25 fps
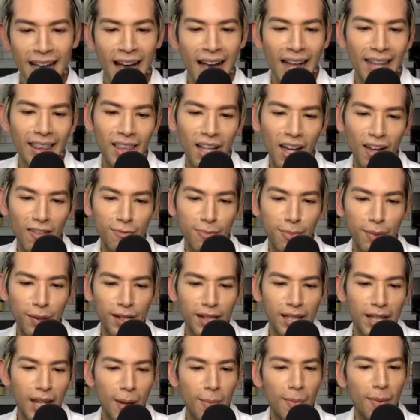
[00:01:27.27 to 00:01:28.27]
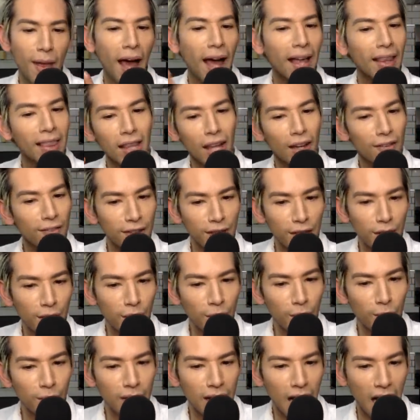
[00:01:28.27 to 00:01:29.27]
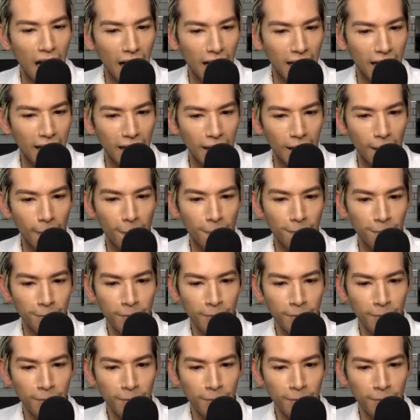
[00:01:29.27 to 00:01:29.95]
Love book club. I love you, Naya.